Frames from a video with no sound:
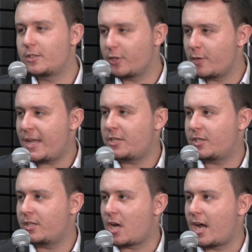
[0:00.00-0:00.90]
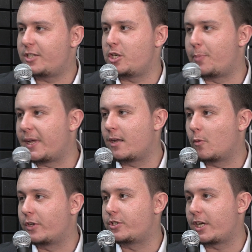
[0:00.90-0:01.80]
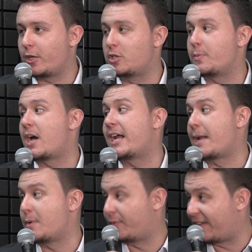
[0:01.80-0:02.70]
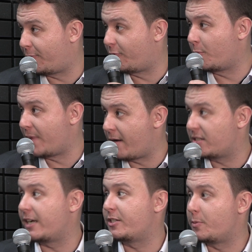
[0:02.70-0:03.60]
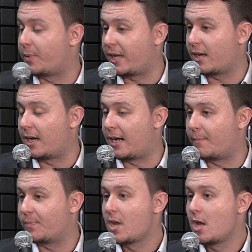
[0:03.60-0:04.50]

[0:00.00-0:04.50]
So you mentioned IGP, which used to be iGaming platform, now it's IGP.